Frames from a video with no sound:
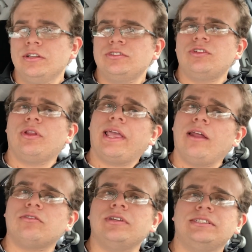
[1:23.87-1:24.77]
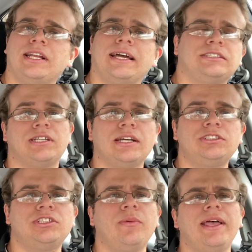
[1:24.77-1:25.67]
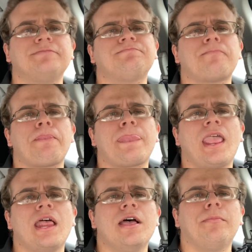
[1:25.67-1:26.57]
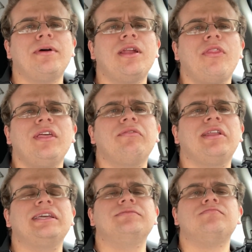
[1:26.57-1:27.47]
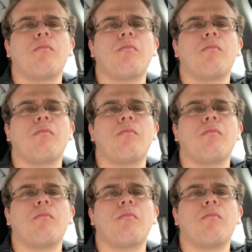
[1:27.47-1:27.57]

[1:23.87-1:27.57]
So the kettle is a nice touch to it, but nothing really